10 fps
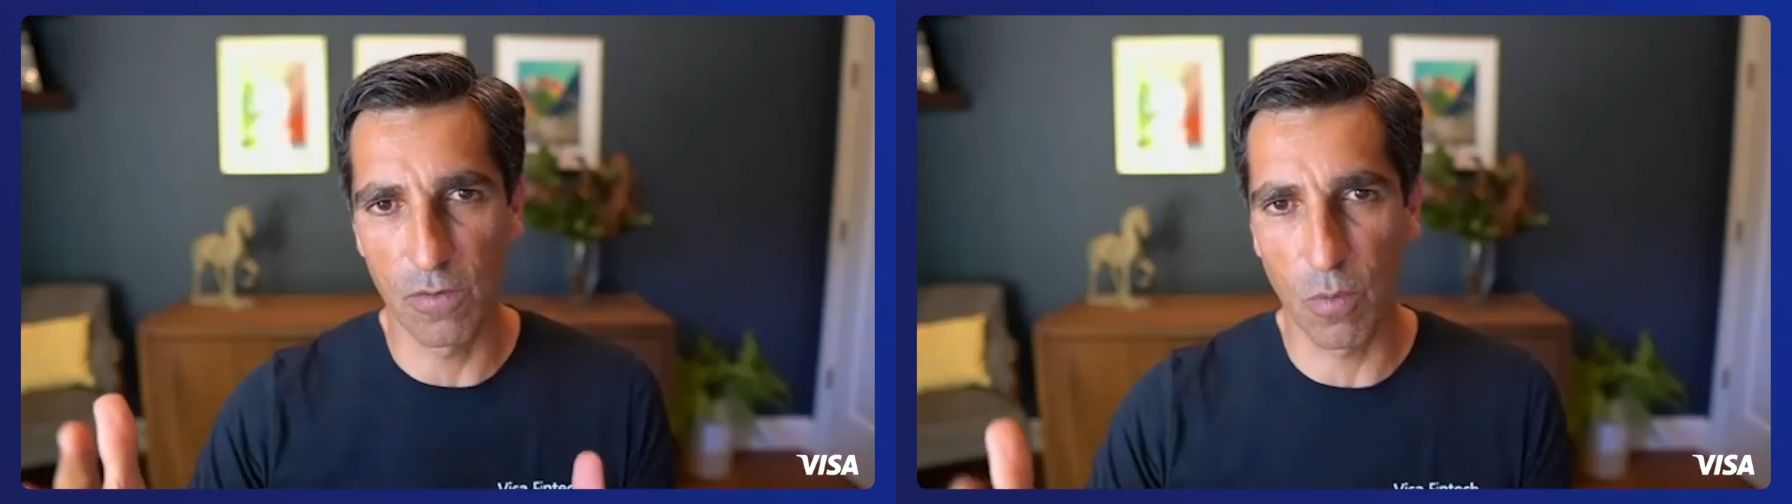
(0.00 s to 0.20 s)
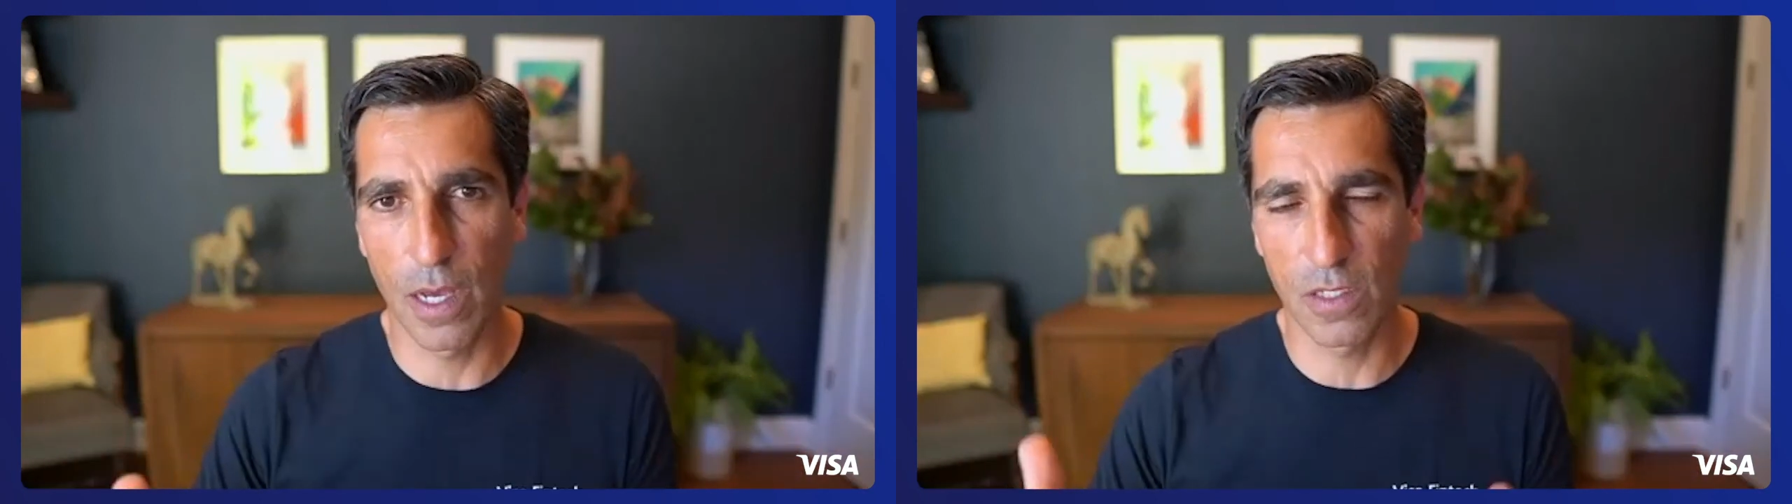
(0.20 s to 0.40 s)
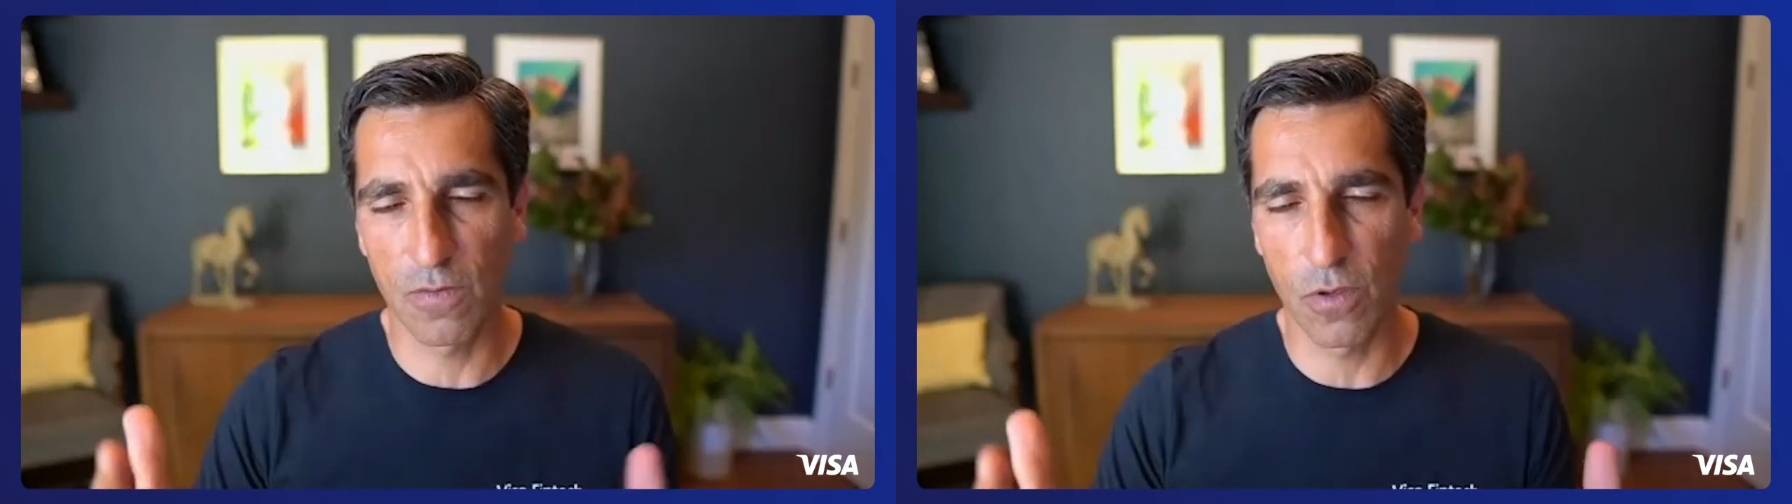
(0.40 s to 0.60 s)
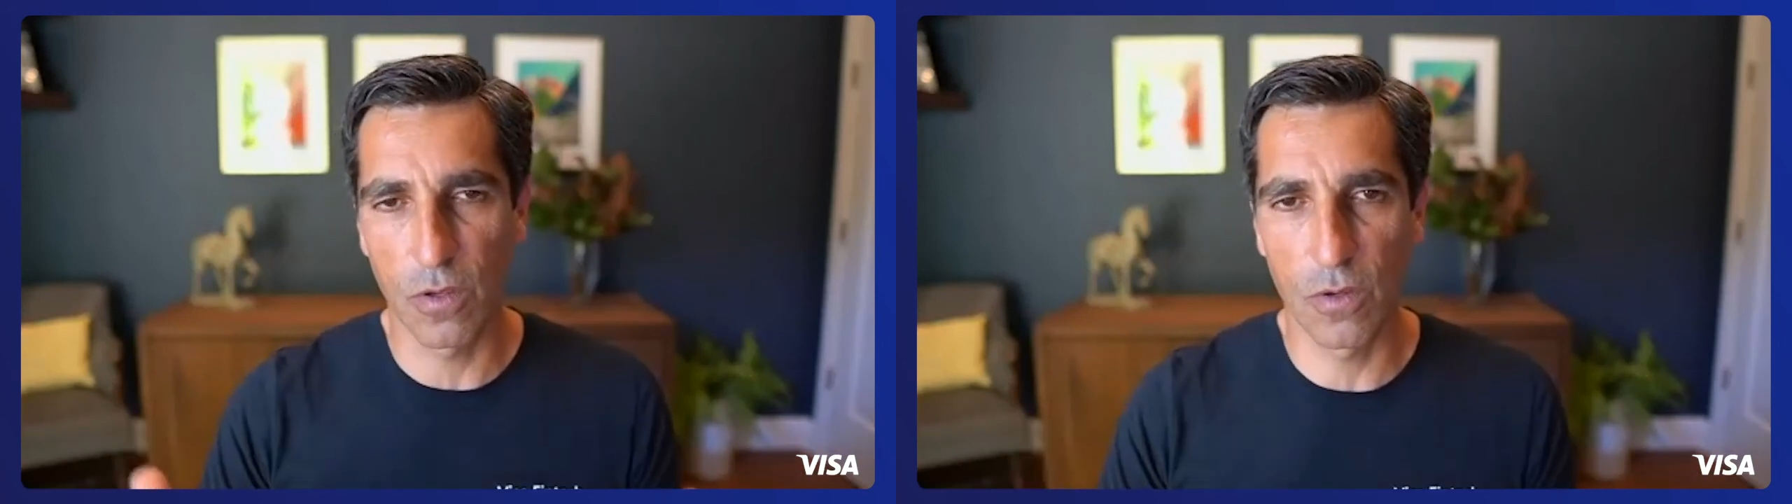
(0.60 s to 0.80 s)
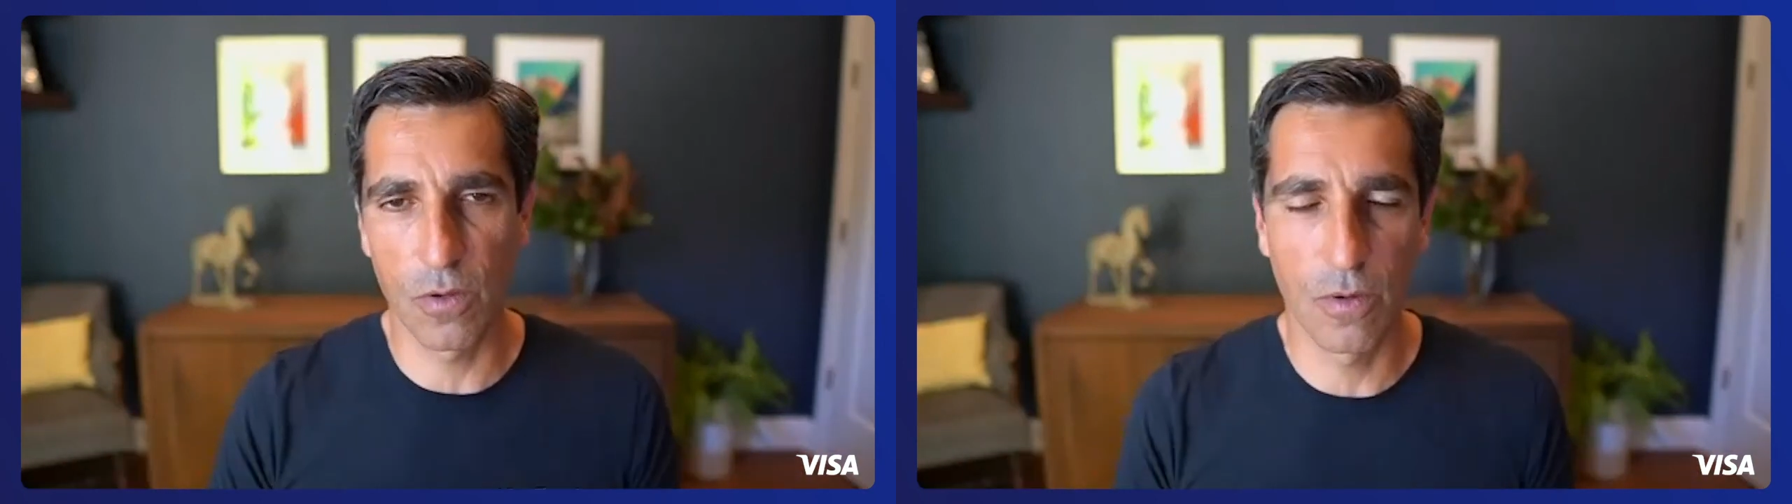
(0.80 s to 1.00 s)
at Wise for
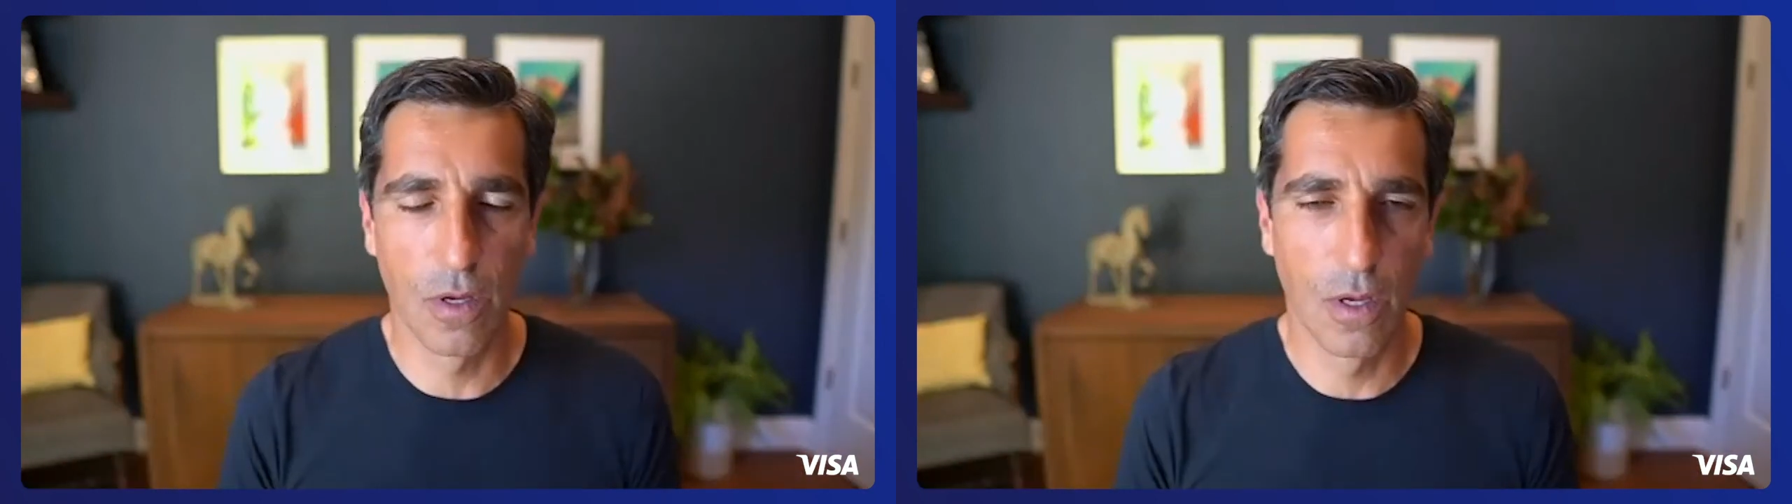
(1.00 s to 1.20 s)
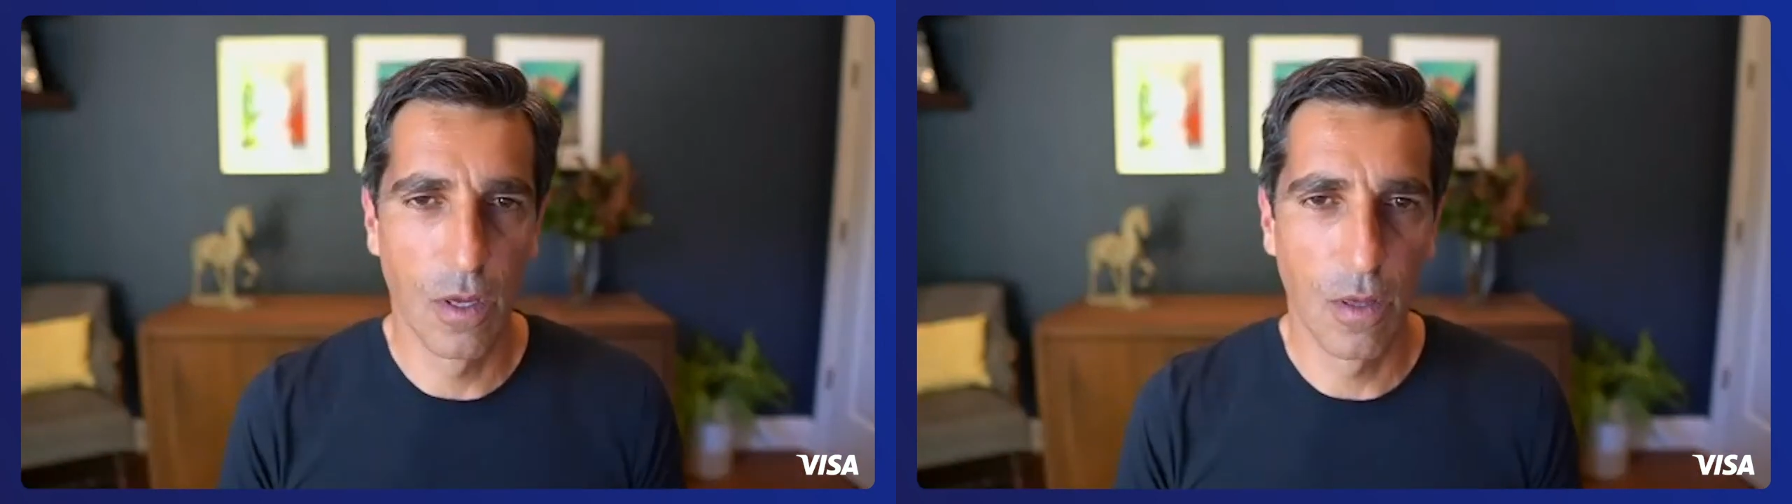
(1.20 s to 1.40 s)
you,